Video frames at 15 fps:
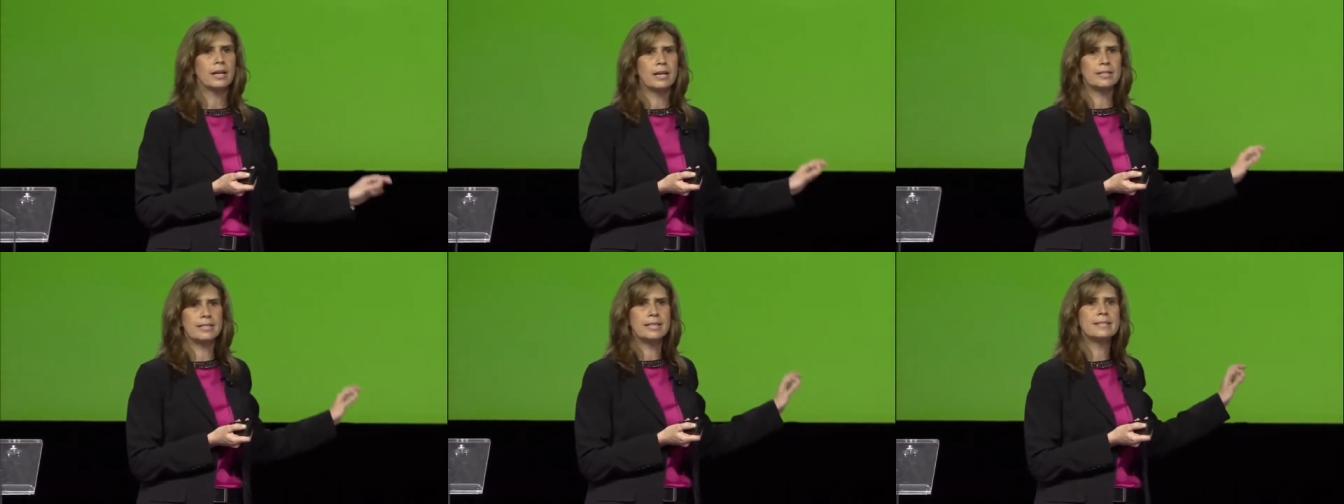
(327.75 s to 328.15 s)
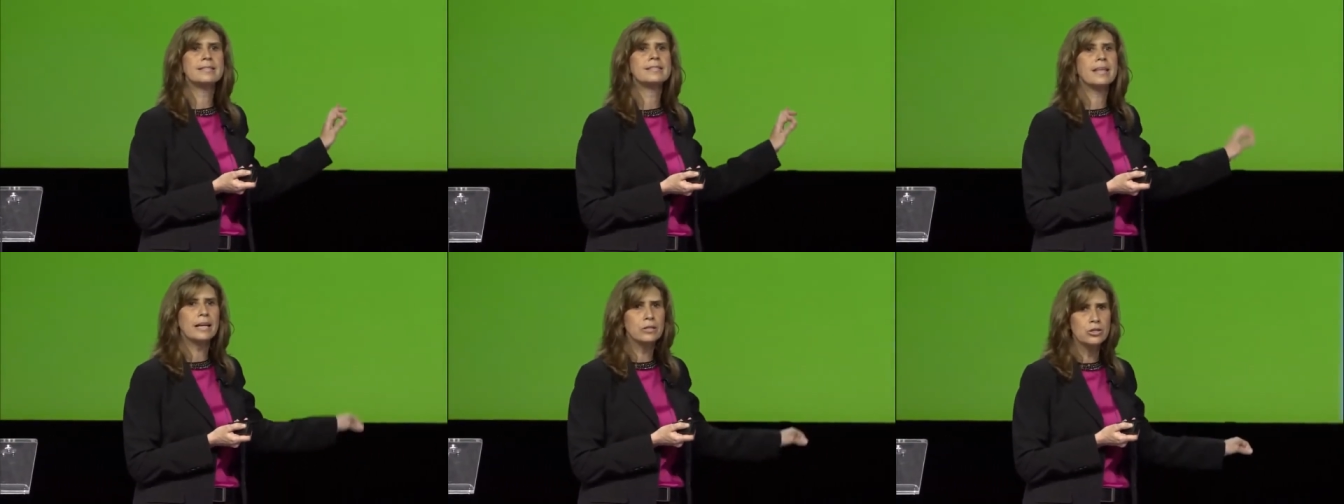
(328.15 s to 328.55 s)
is
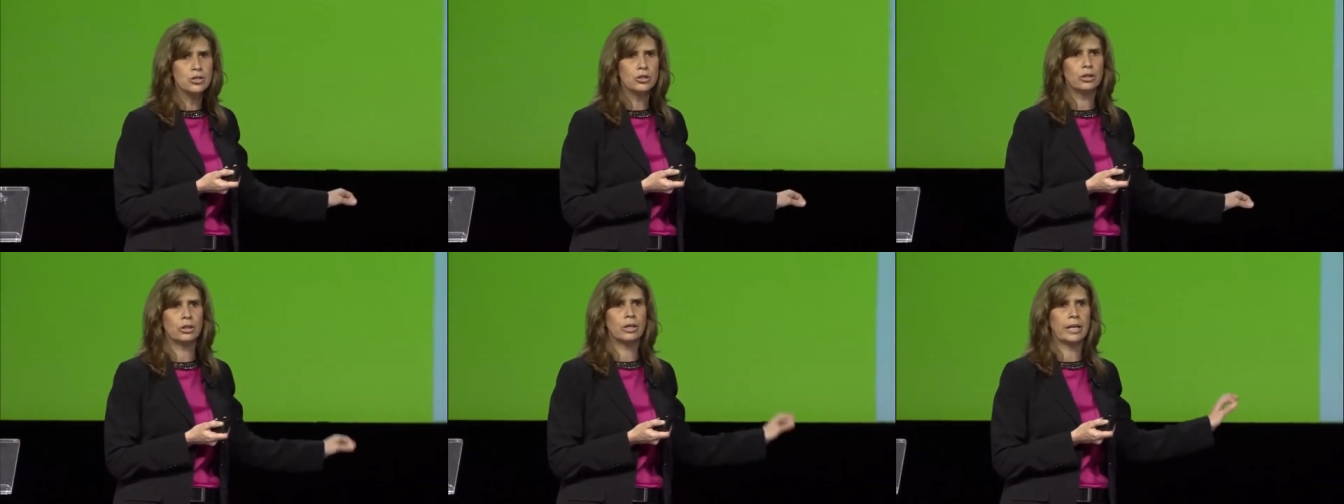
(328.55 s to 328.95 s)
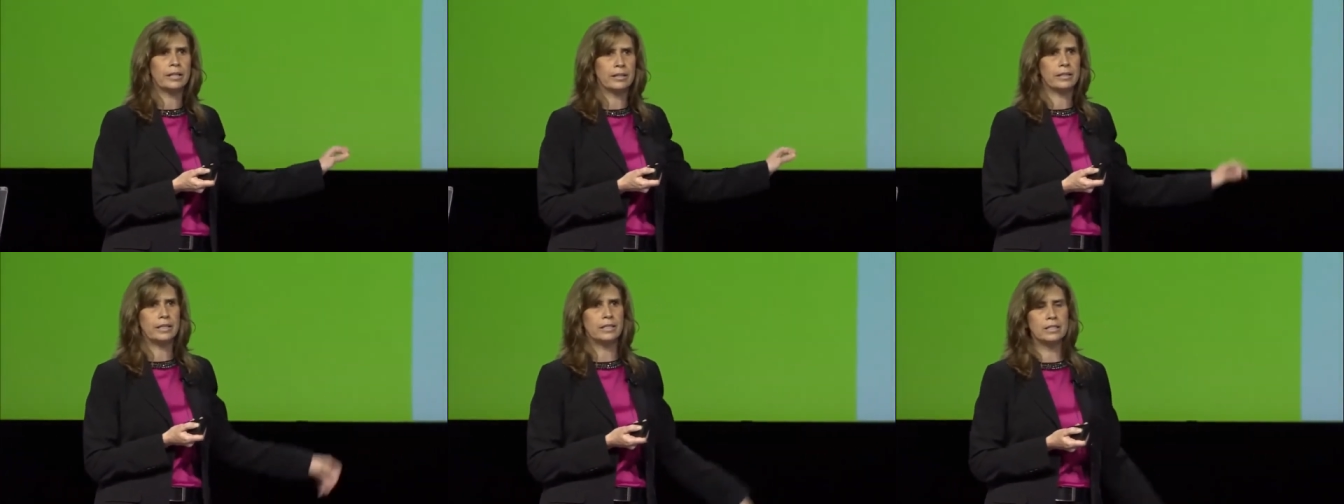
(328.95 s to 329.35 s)
essential
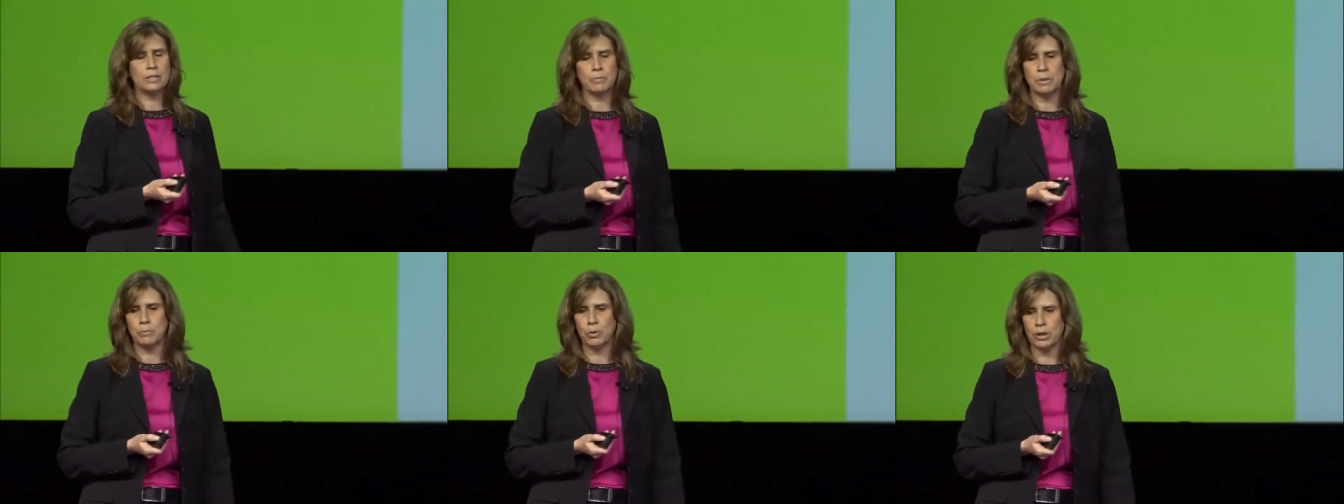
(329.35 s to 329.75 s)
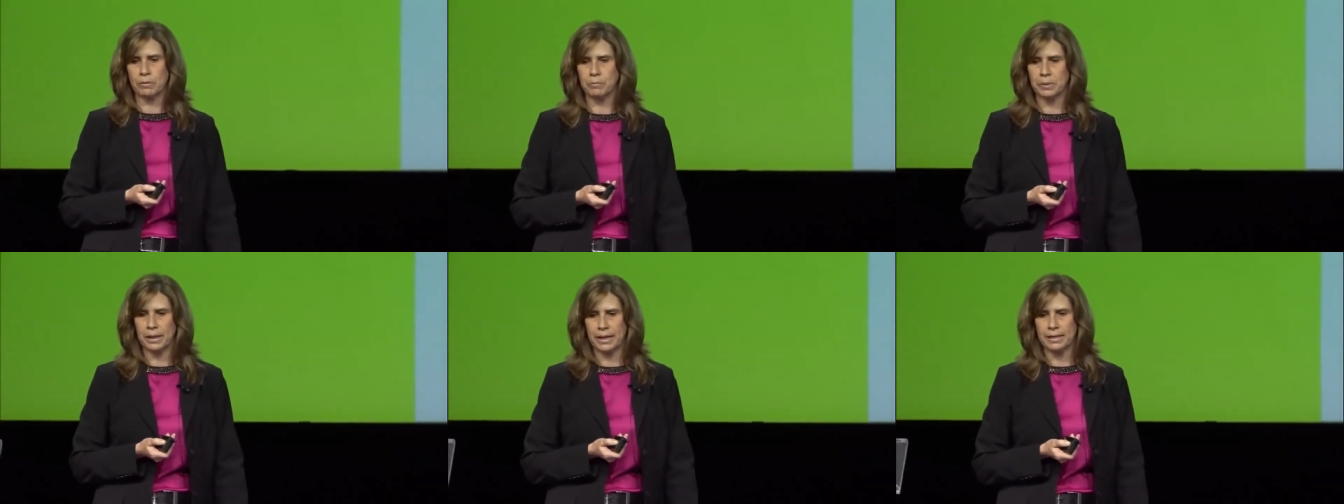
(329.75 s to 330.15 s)
and needs to be put
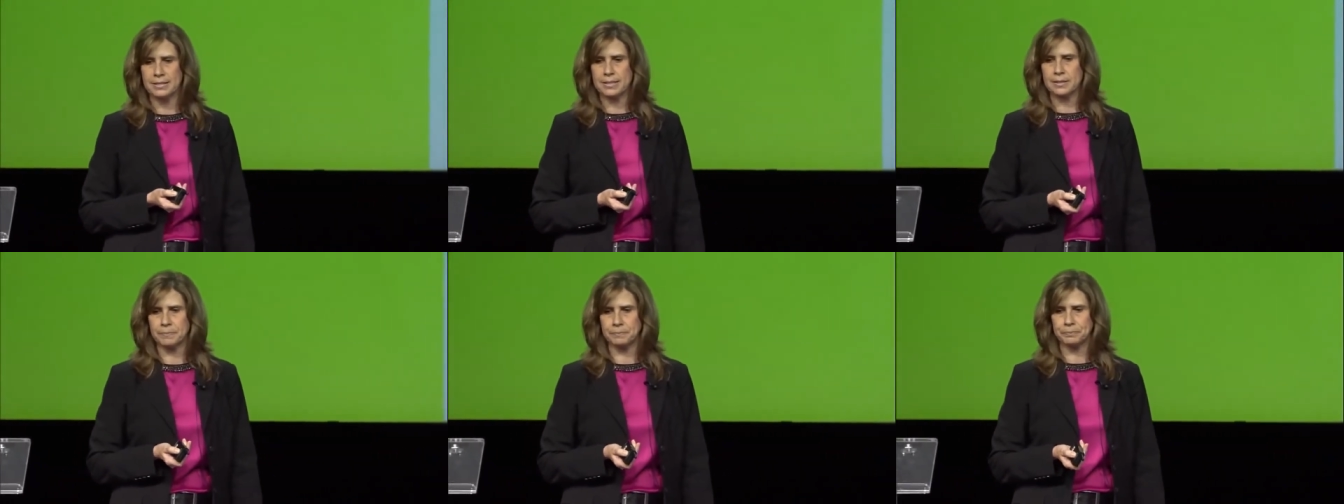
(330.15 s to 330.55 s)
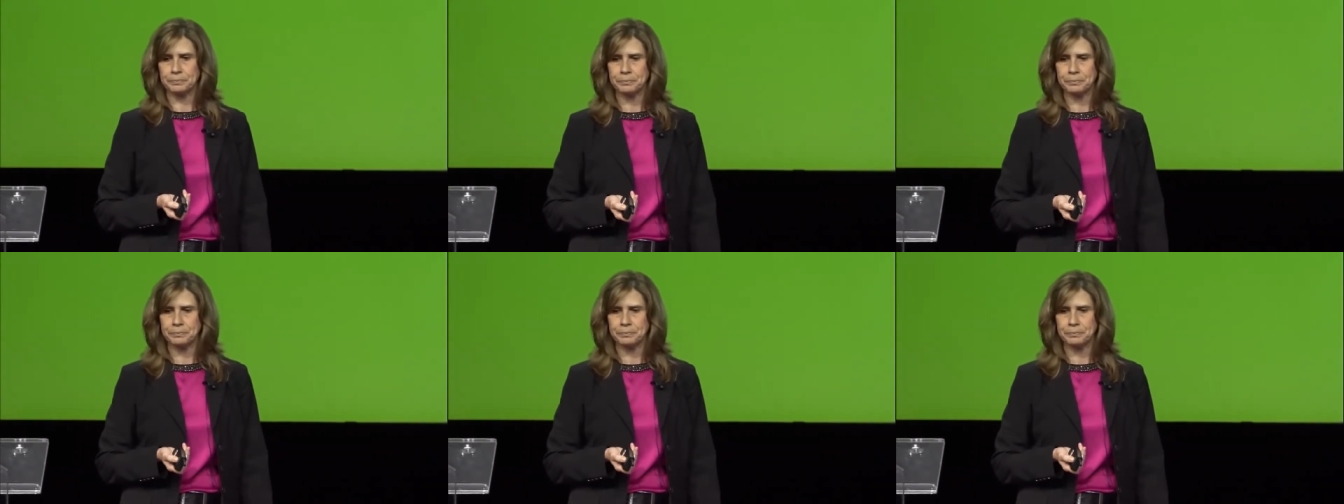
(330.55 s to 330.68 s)
in place.